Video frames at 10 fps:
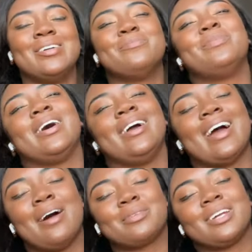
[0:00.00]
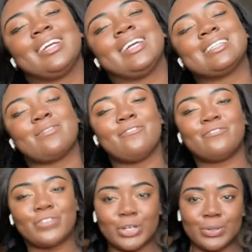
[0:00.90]
But I'm gonna get some
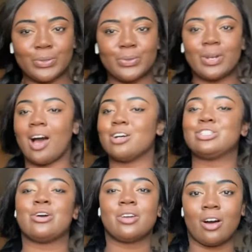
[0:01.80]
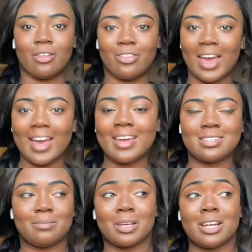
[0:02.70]
food. I'll show y'all that.
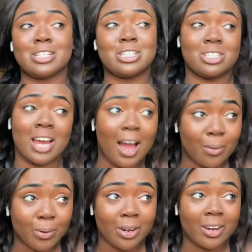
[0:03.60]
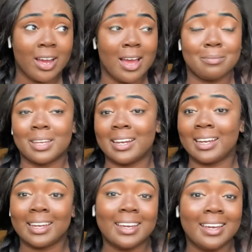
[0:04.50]
I'm gonna shower, I'm gonna
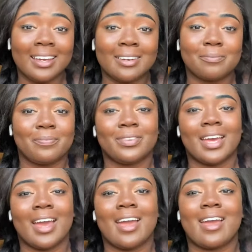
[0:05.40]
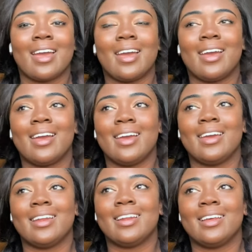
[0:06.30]
eat,
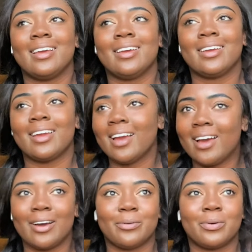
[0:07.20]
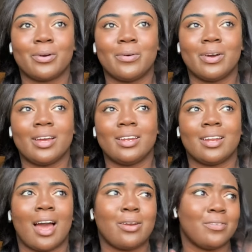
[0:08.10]
and yeah, we're going,
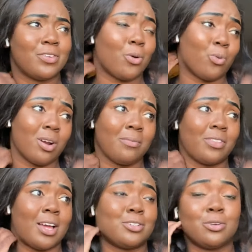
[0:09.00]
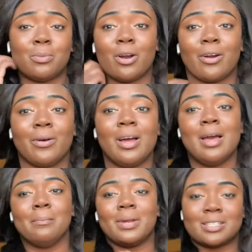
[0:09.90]
I don't even know where I'm flying to tomorrow,
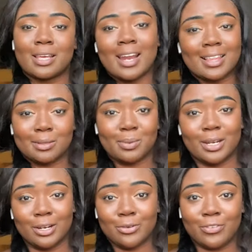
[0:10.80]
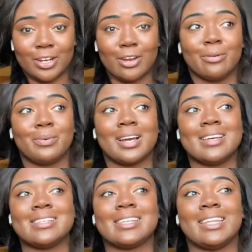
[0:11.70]
but it's gonna have to be in a new video
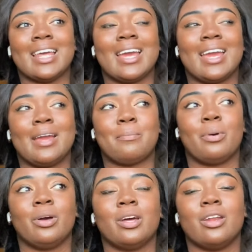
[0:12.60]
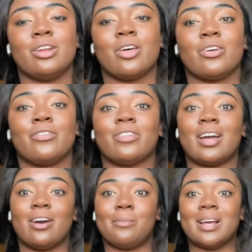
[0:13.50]
because they put another
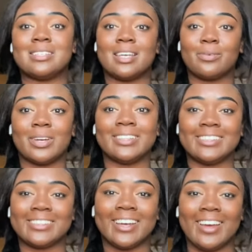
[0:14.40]
flight on my sequence.